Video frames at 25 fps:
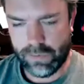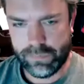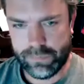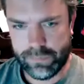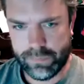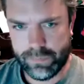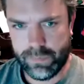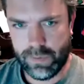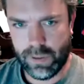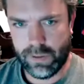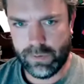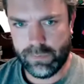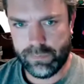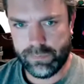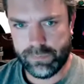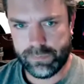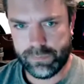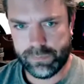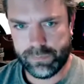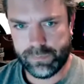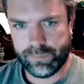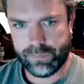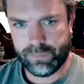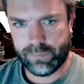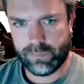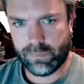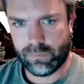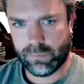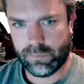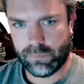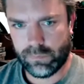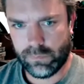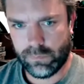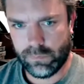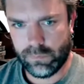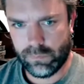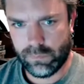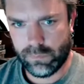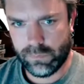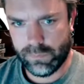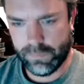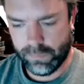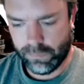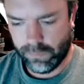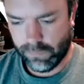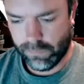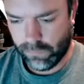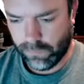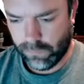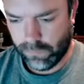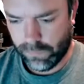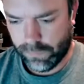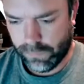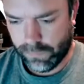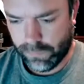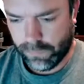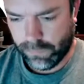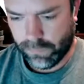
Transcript: Your cat's glowing at night when it's going to the bathroom.